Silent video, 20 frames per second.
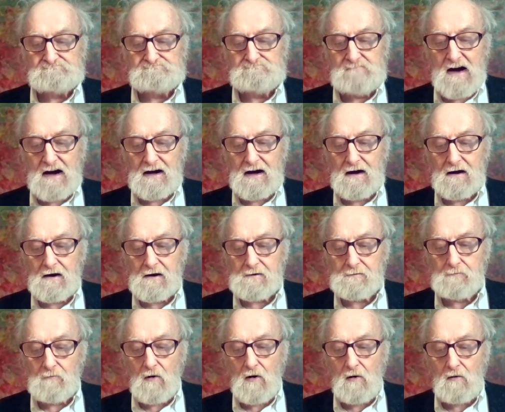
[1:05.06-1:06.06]
making us
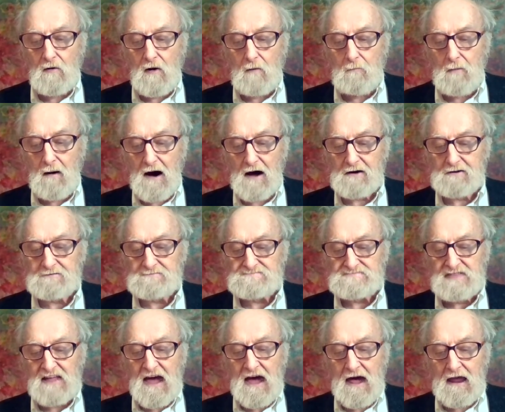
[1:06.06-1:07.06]
more robust
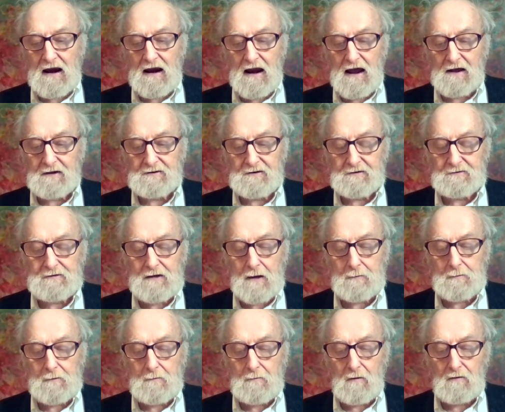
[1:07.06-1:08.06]
and less
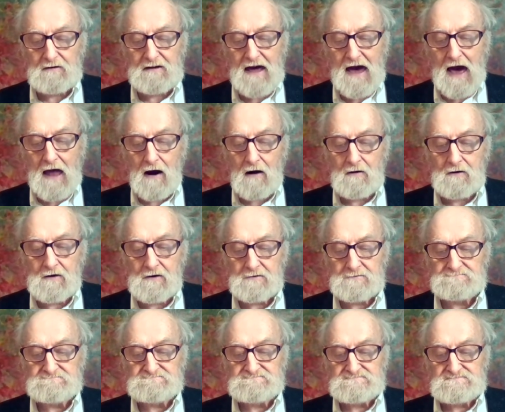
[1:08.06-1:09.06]
susceptible to
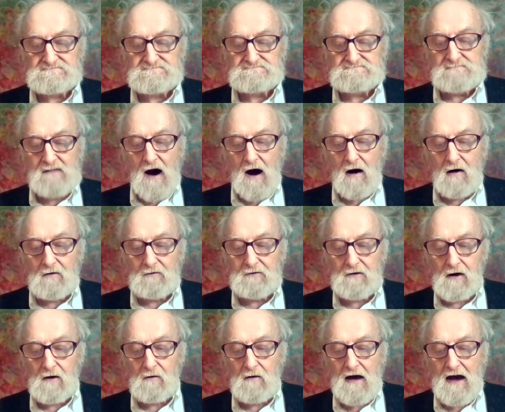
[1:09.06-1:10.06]
allergies.
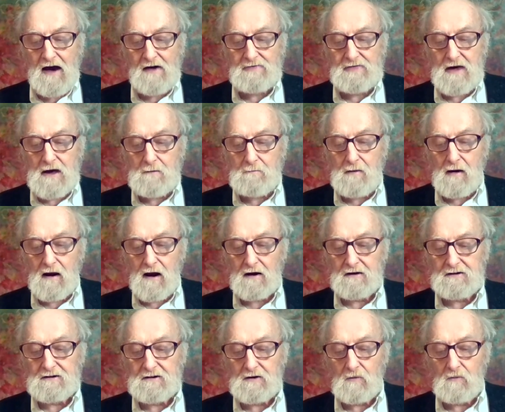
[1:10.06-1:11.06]
Also, we have the
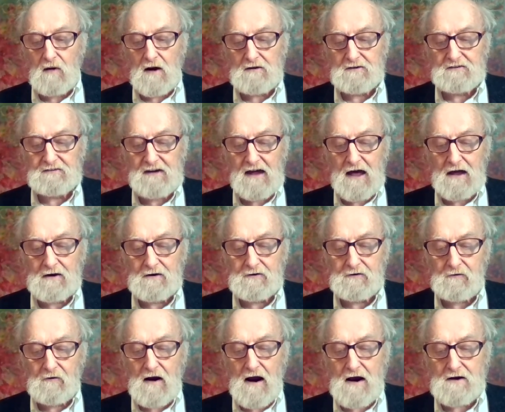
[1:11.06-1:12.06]
ability to withstand
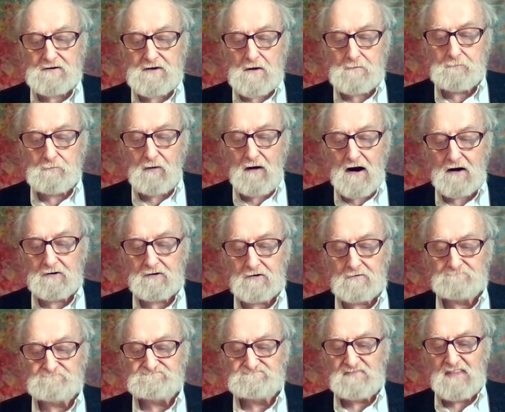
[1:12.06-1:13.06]
stress and
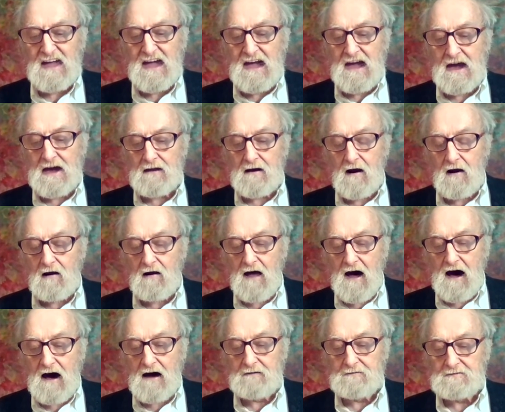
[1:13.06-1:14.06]
pressure in our
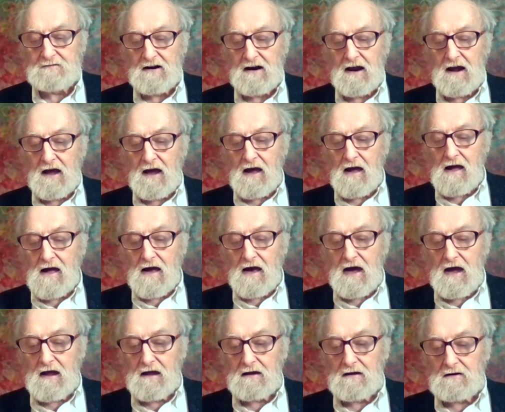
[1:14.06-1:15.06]
lives,
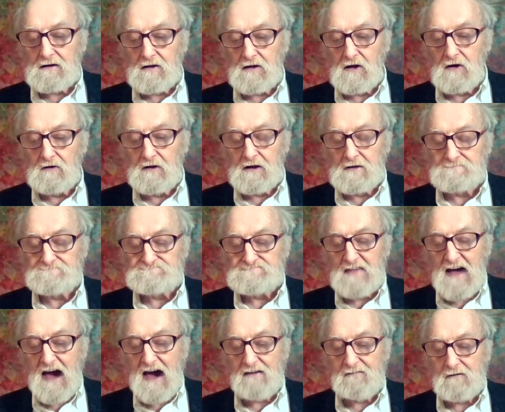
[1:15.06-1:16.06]
including
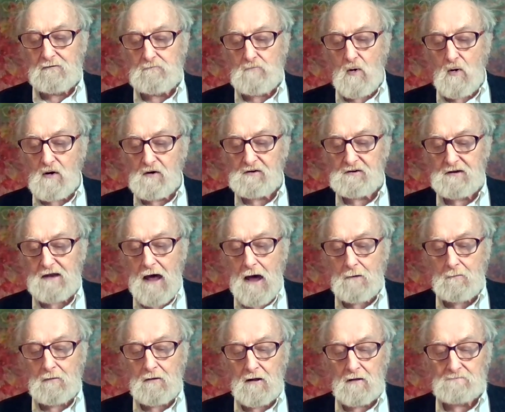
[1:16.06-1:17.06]
having more
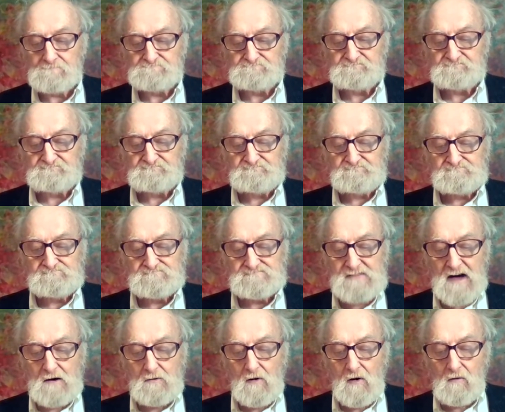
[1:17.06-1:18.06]
stamina.
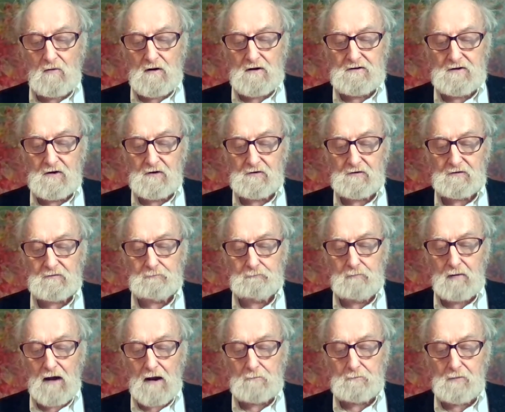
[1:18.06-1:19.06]
They will reduce
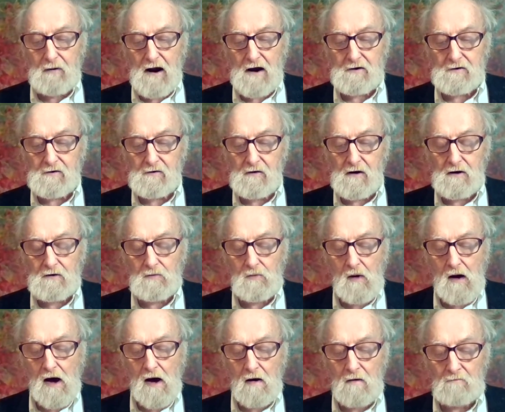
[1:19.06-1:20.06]
blood pressure as well.